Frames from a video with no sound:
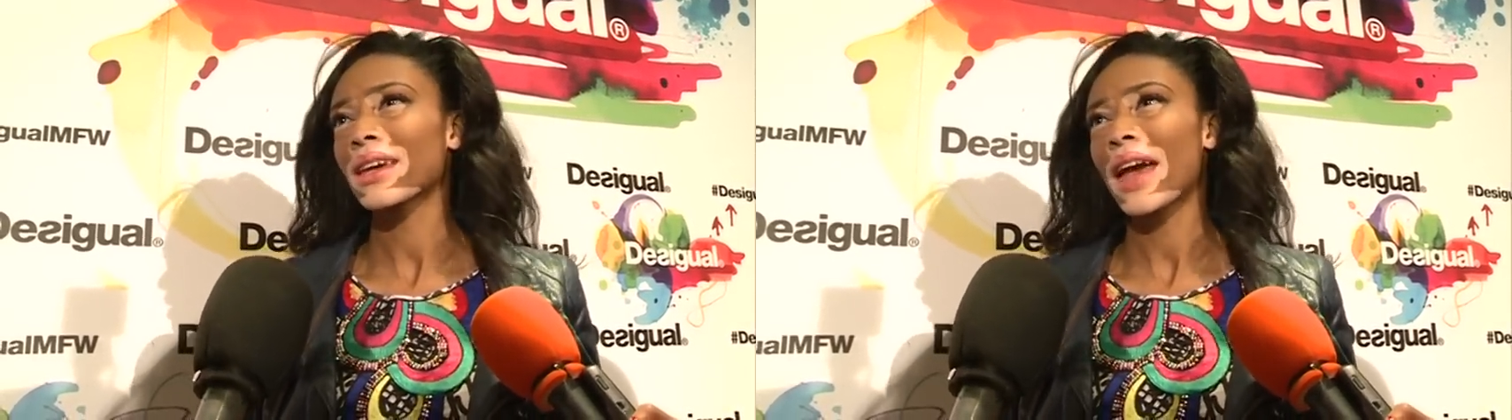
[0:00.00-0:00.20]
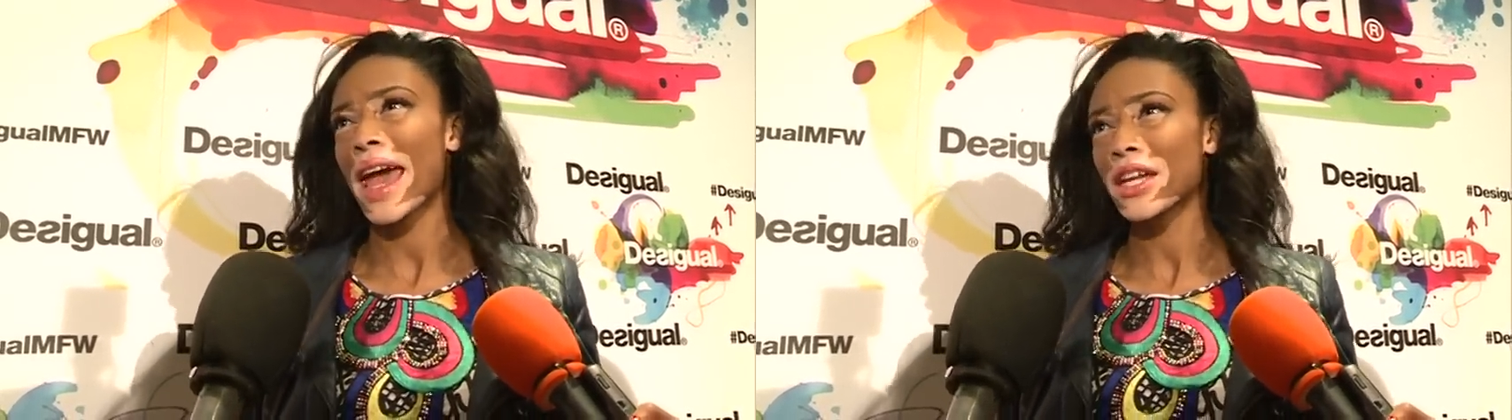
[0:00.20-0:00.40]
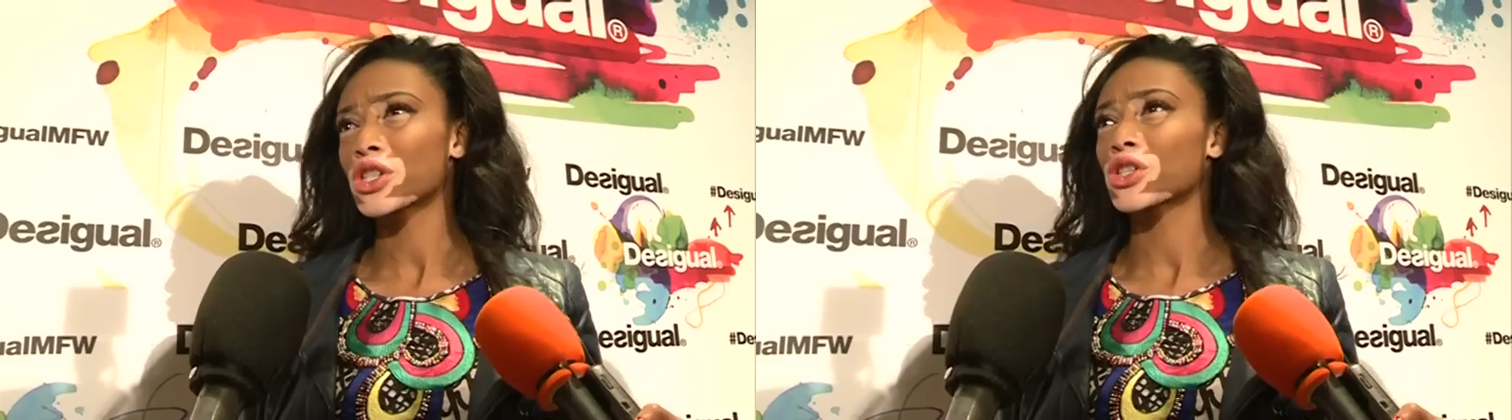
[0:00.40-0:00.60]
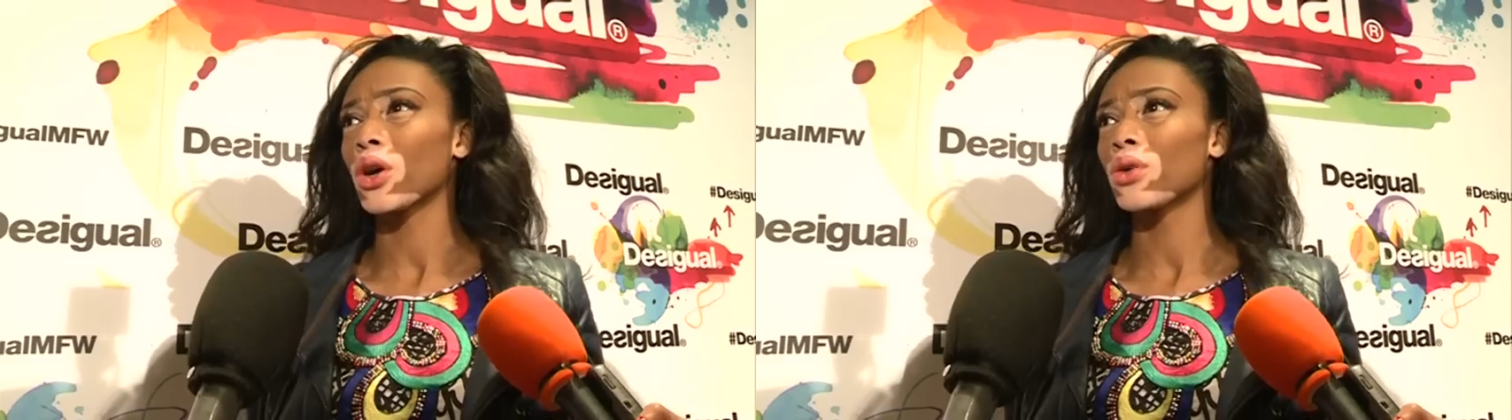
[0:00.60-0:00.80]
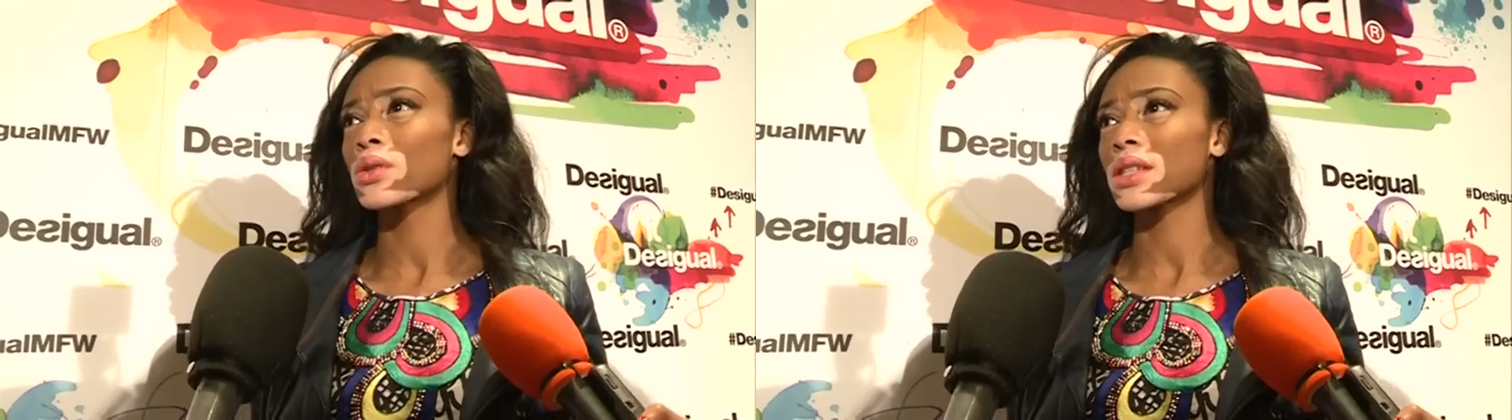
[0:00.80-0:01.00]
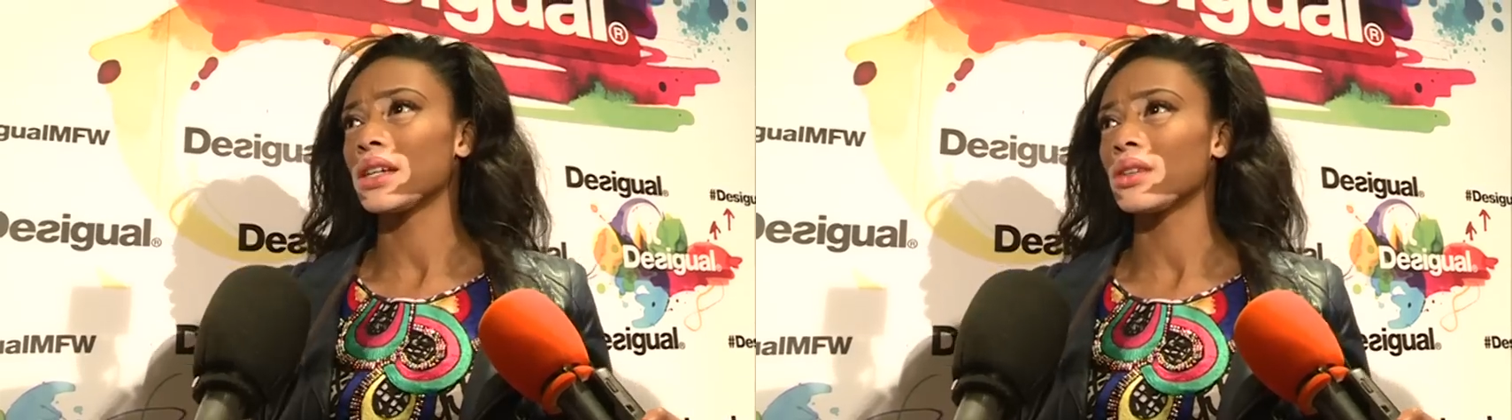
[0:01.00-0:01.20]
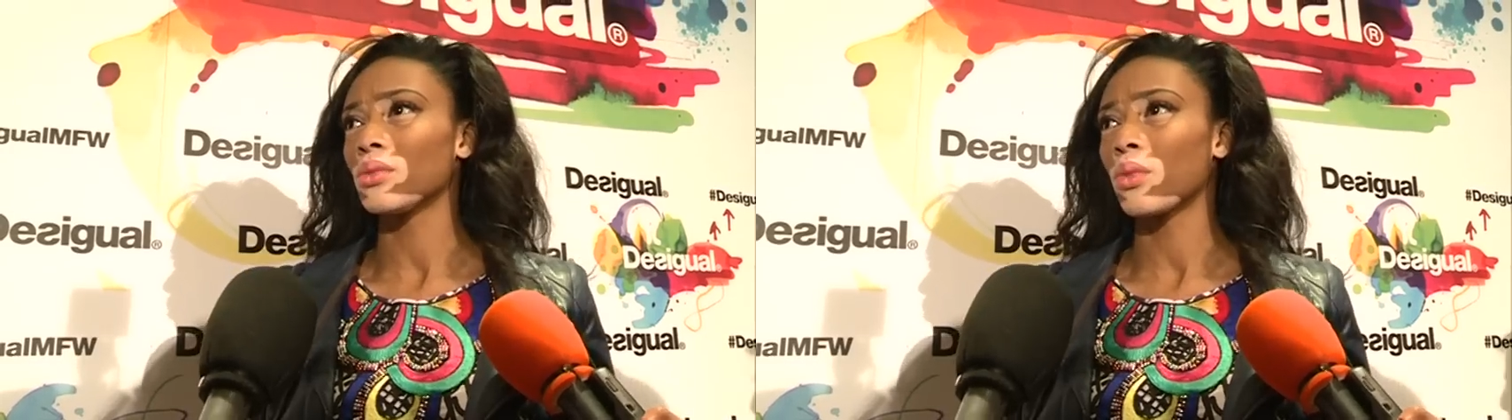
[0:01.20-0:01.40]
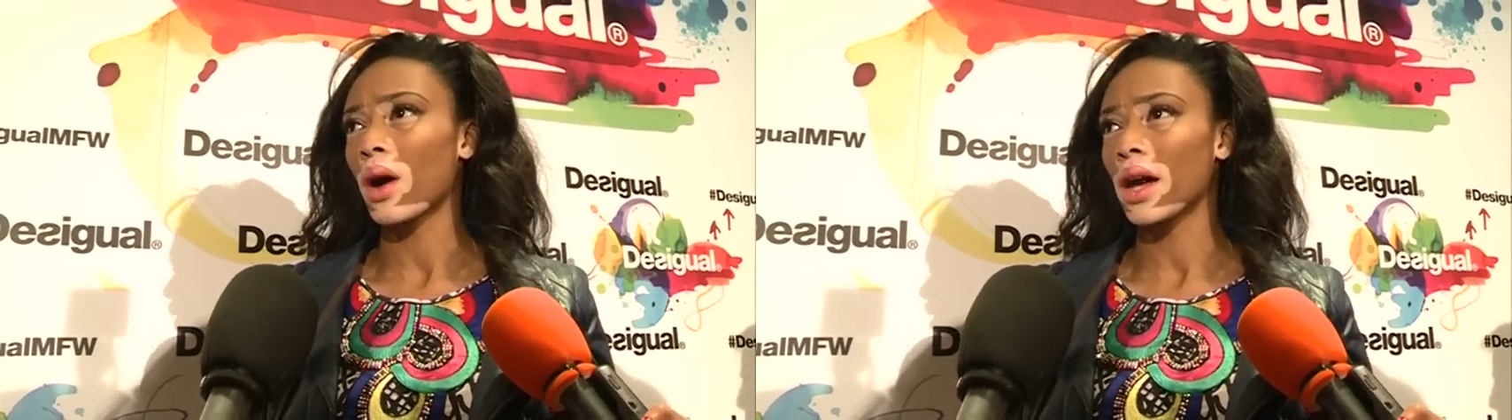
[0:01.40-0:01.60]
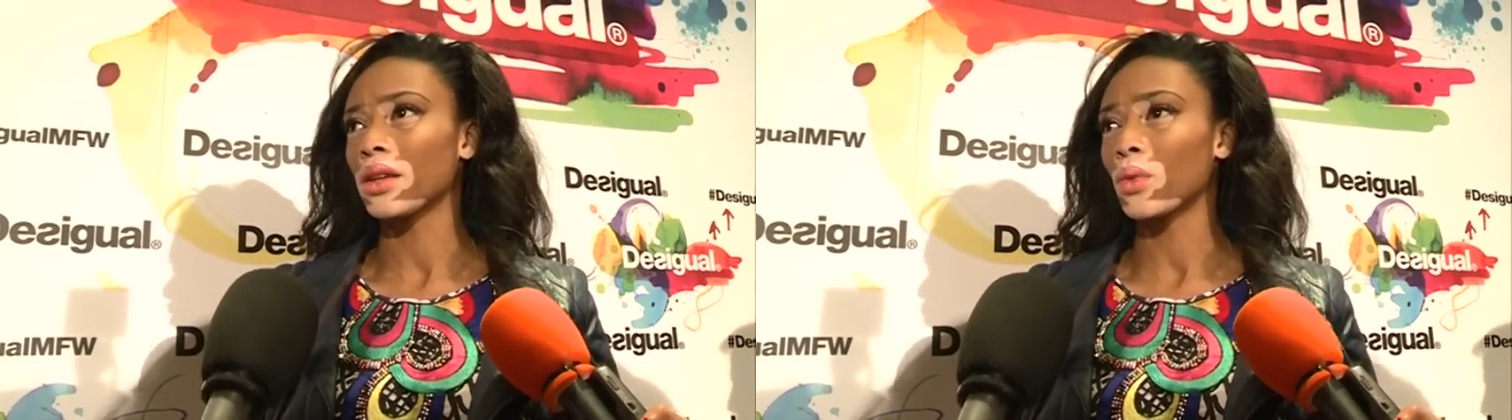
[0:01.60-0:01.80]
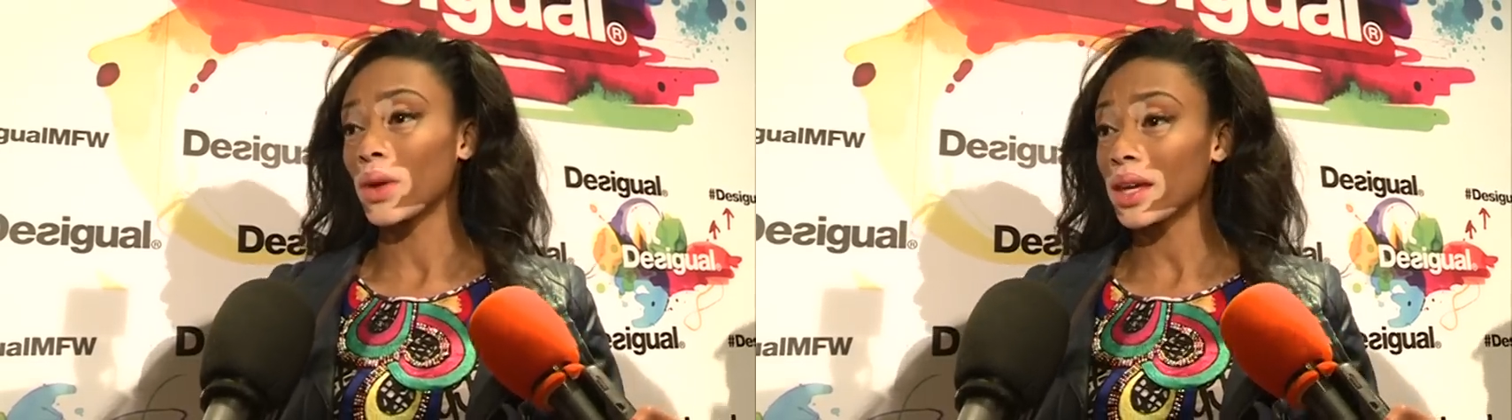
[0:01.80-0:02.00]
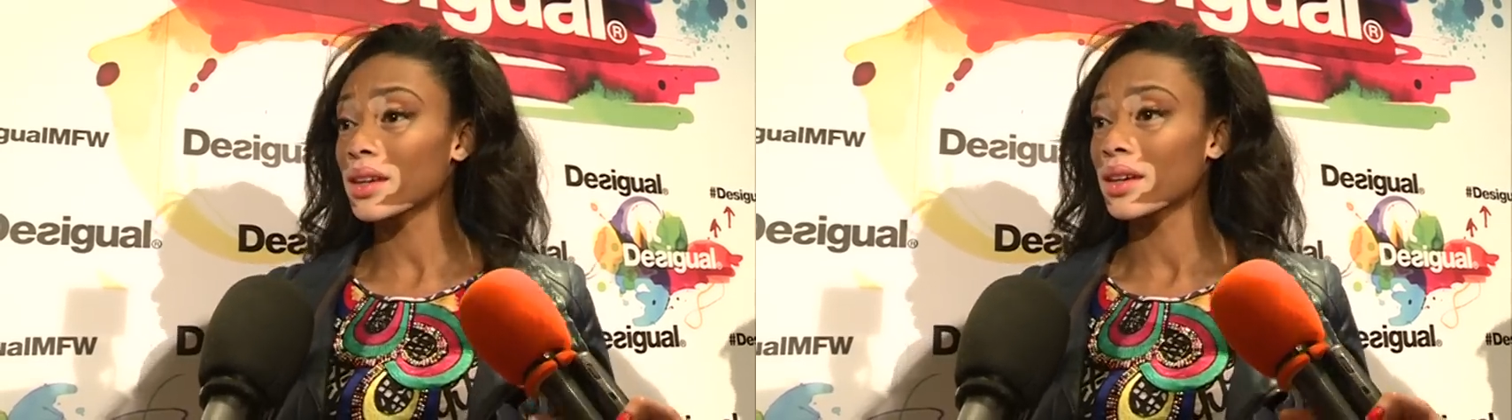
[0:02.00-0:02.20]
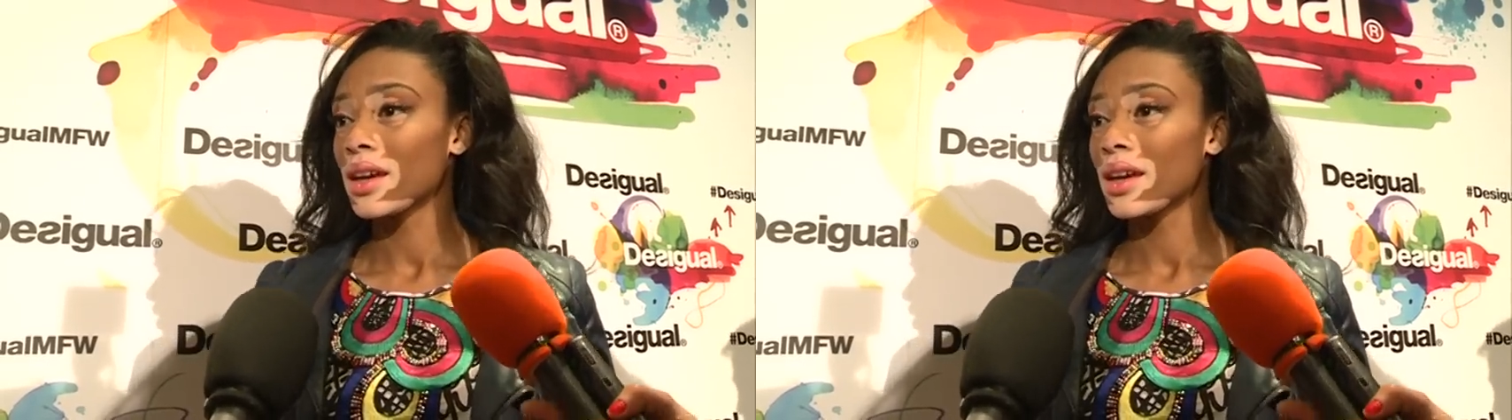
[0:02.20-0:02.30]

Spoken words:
8 shows in 1 week.